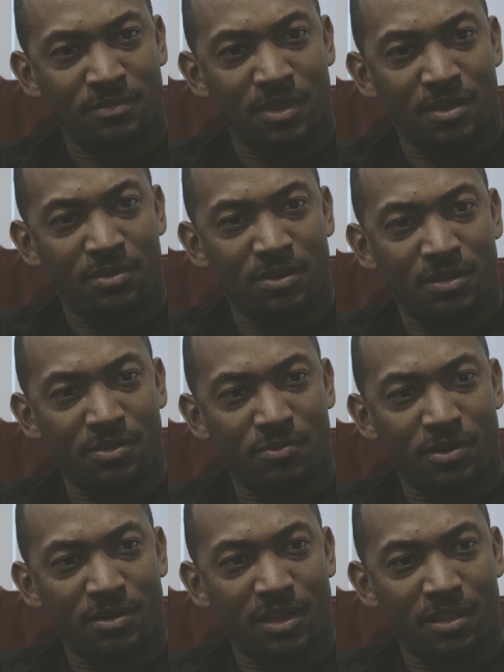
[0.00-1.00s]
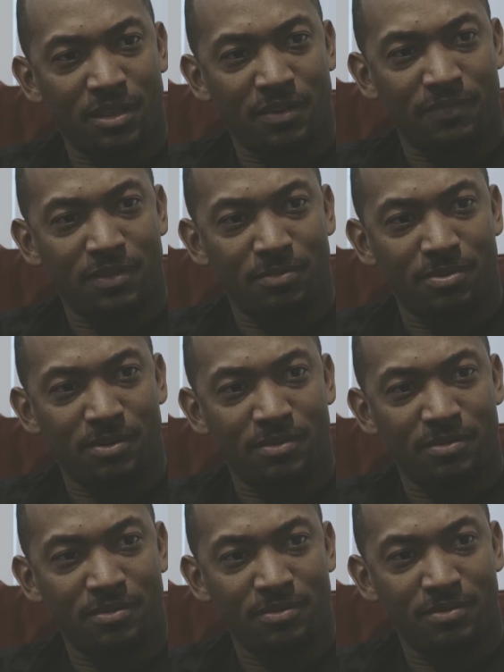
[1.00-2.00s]
you're gonna have to work on that laugh though, bro.
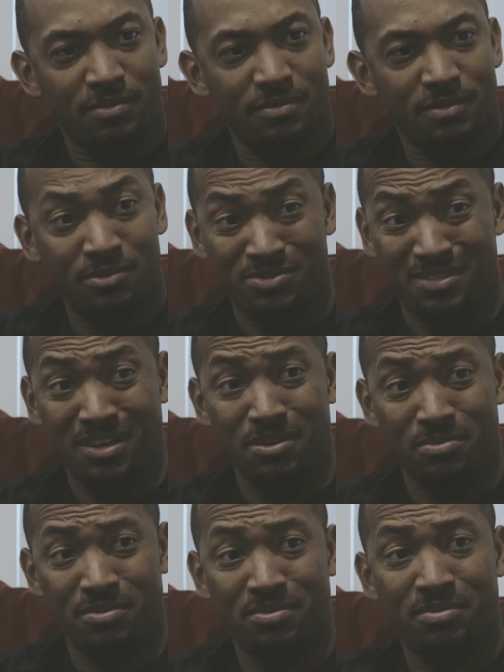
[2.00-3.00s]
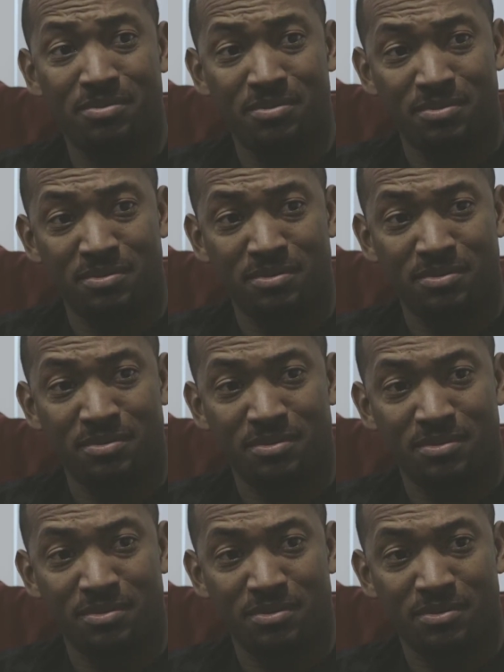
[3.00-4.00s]
That was terrible. Man,
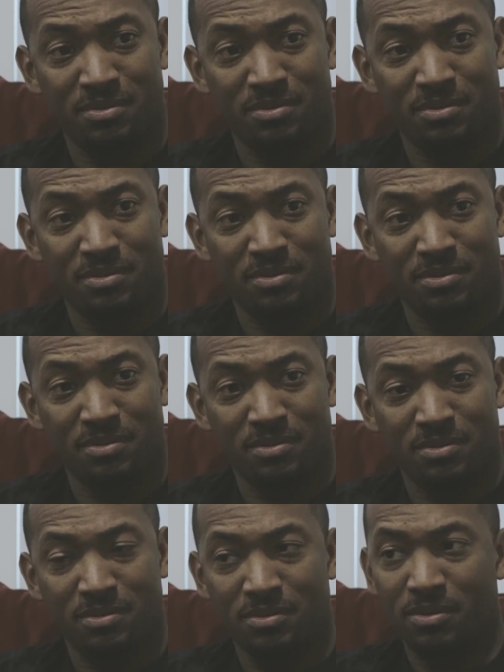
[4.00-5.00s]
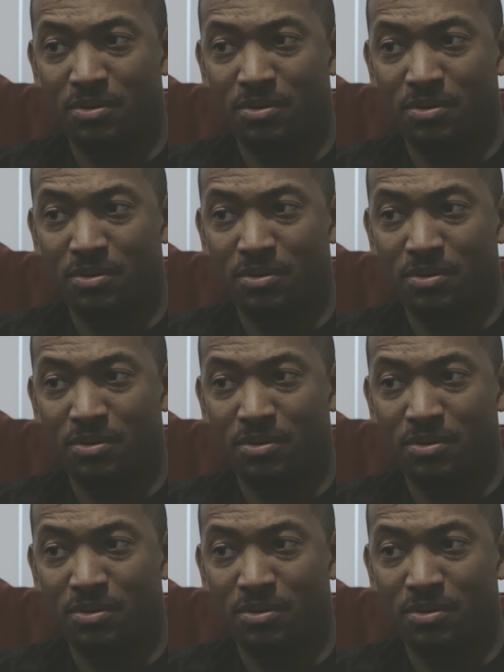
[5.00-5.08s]
whatever. Let's just play this game.